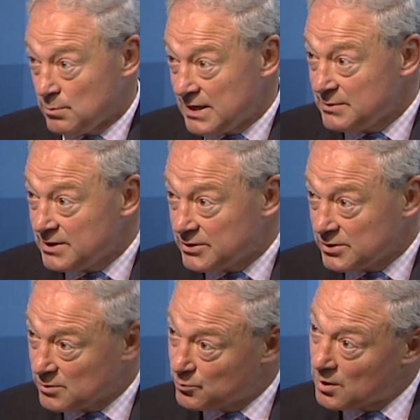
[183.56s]
maybe this
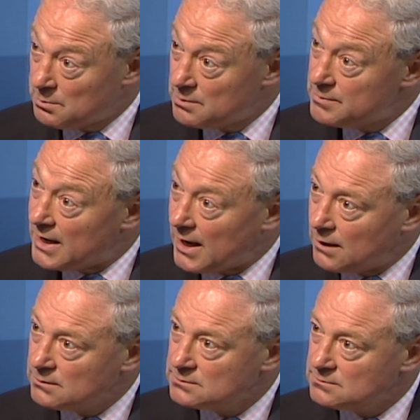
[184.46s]
is a problem
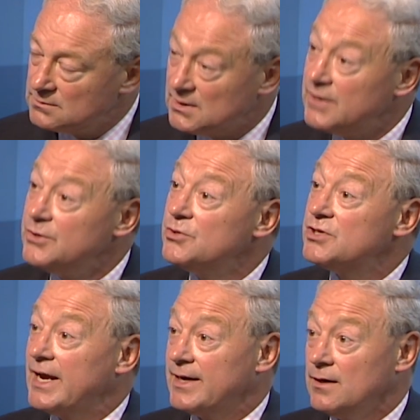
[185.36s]
now. And you
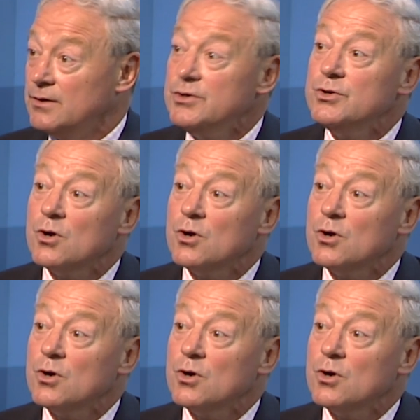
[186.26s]
settle and you